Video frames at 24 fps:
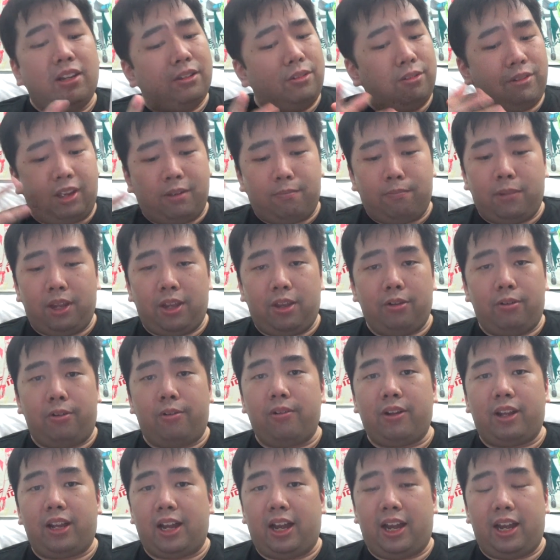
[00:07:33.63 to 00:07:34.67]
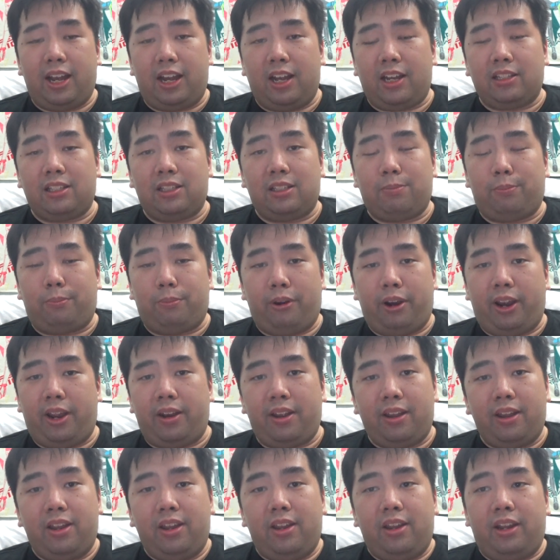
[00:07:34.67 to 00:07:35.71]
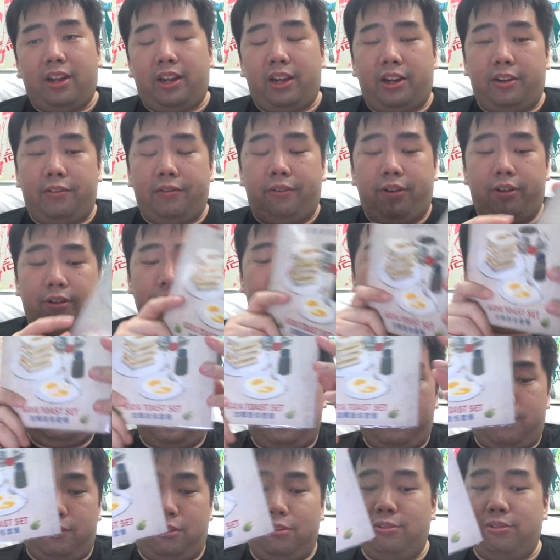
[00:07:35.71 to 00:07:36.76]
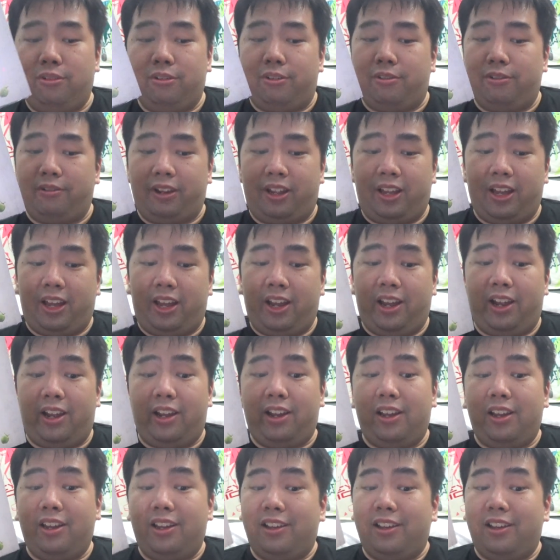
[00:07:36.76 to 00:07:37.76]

You can make your own kaya spread, and of course you can do your own kaya